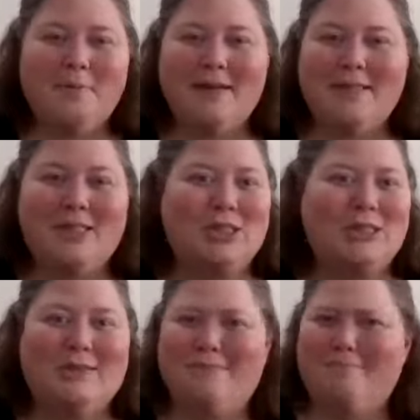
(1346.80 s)

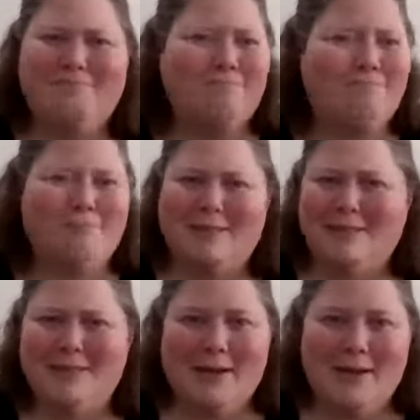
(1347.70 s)
which
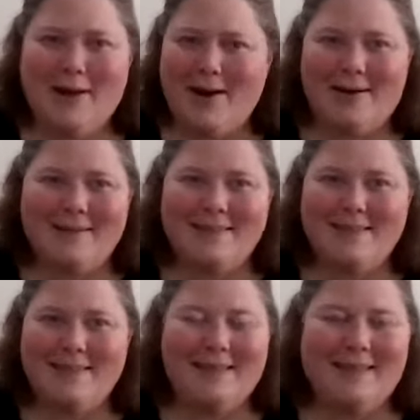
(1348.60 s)
was not
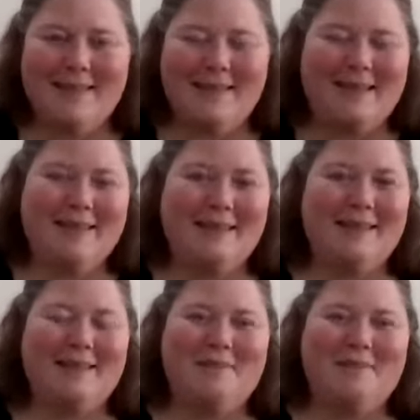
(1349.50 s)
a thing
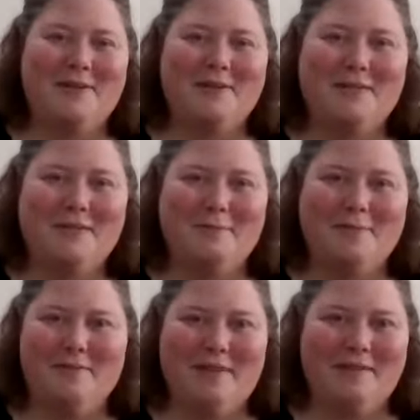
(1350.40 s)
that the Pharisees
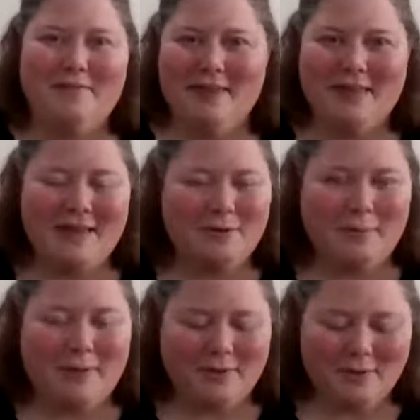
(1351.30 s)
would have even thought
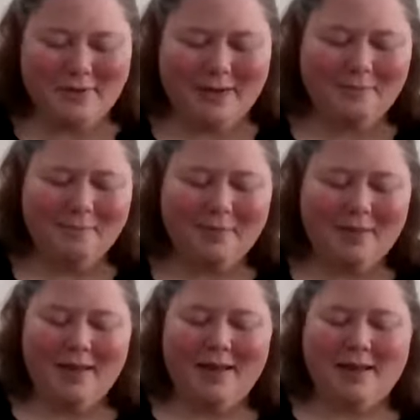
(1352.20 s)
about doing.
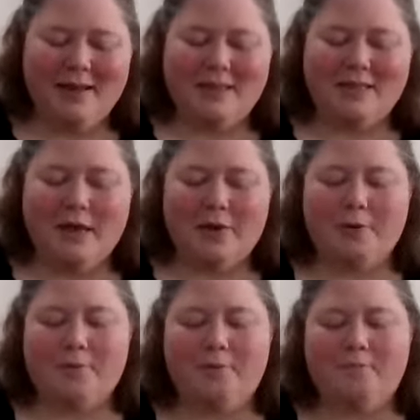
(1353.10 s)

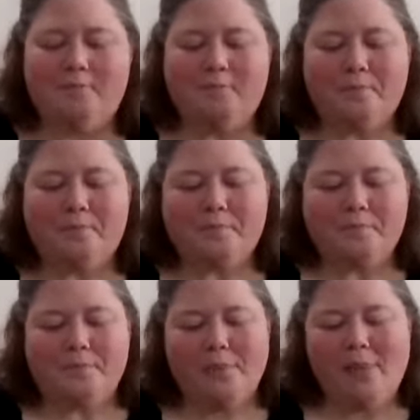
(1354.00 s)
So,
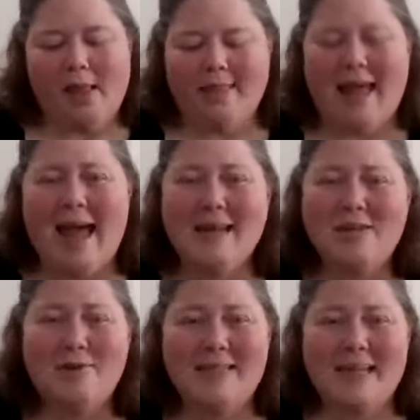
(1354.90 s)

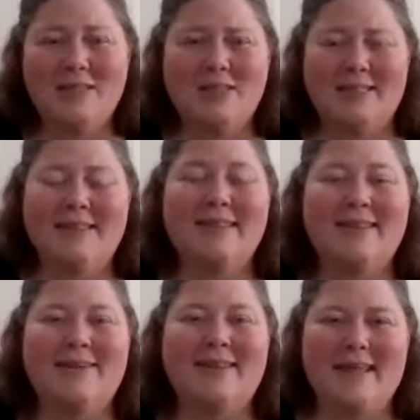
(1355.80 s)
accusation
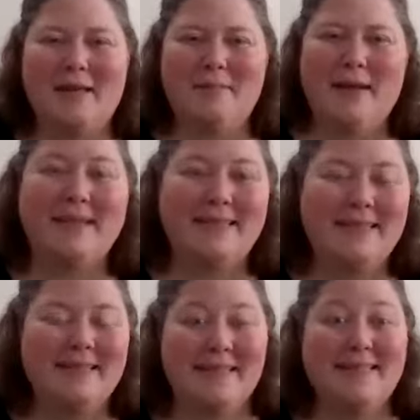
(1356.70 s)
here that they make to
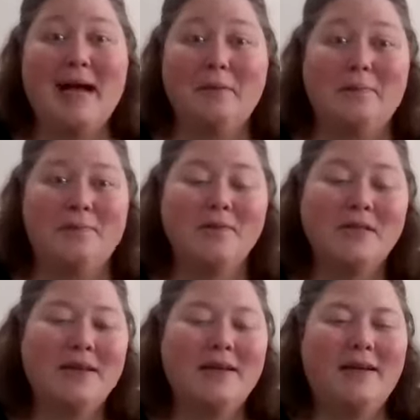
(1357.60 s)
the disciples,
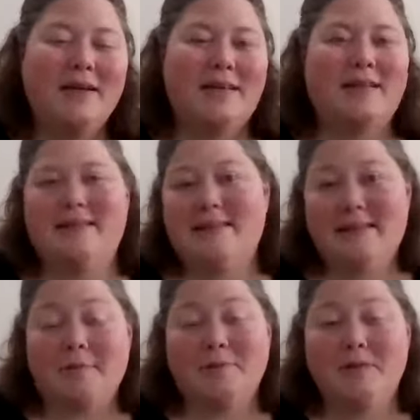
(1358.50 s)
that the
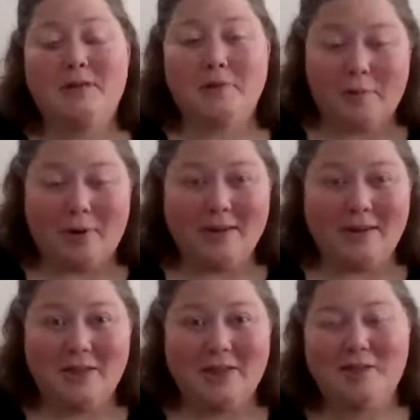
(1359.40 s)
disciples either bring
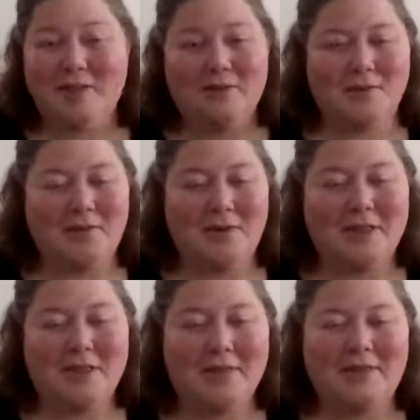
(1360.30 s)
to Jesus or that
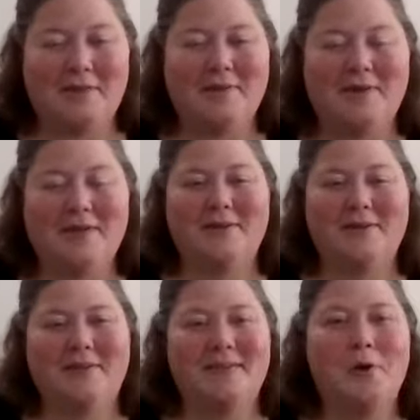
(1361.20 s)
Jesus overhears,
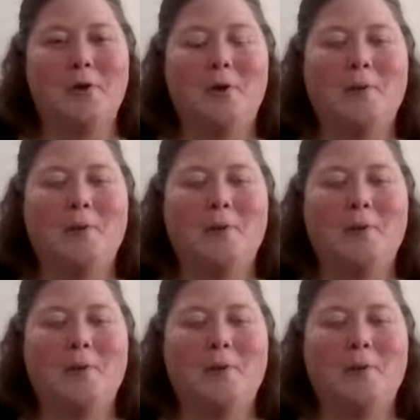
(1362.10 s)
is,